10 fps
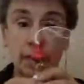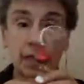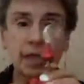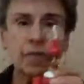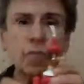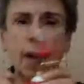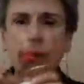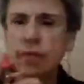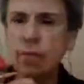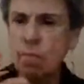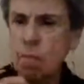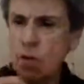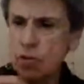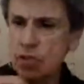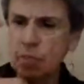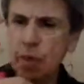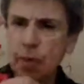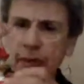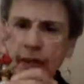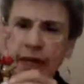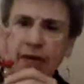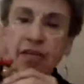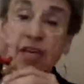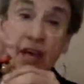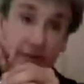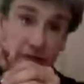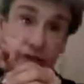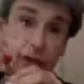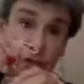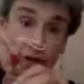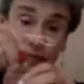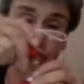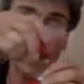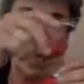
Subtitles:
He is about the most puppet-like yet that you have seen.